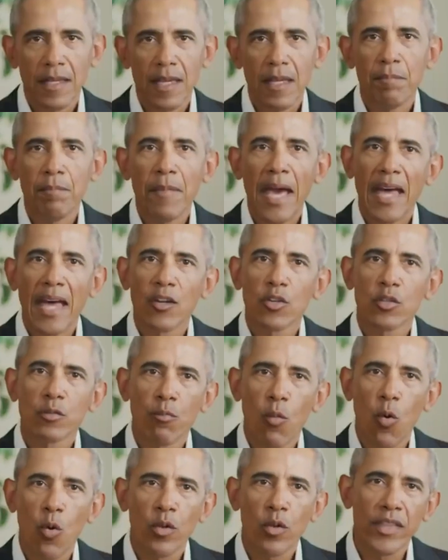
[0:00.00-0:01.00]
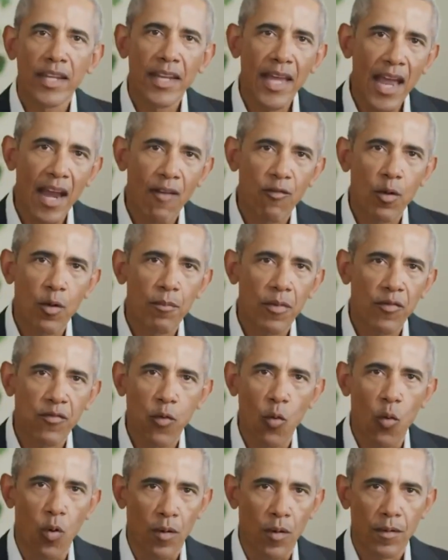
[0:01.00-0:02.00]
It matters more than ever
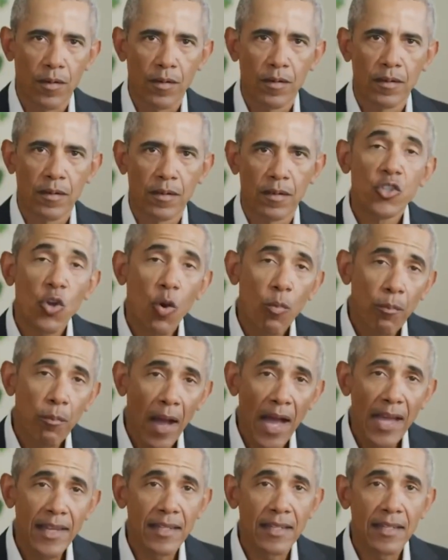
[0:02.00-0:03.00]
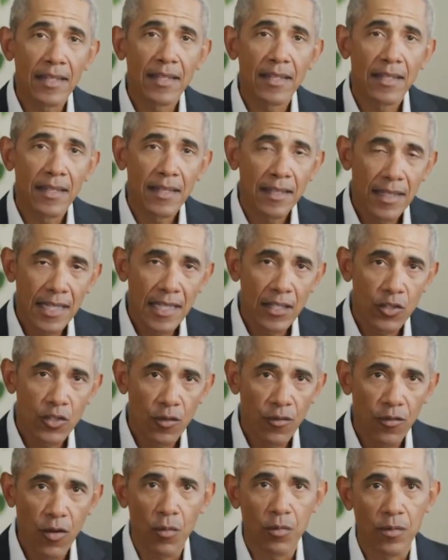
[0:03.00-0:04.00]
before. Joe Biden
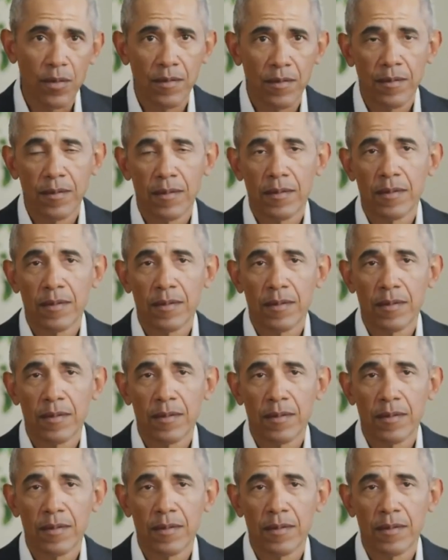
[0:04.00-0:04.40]
needs your vote.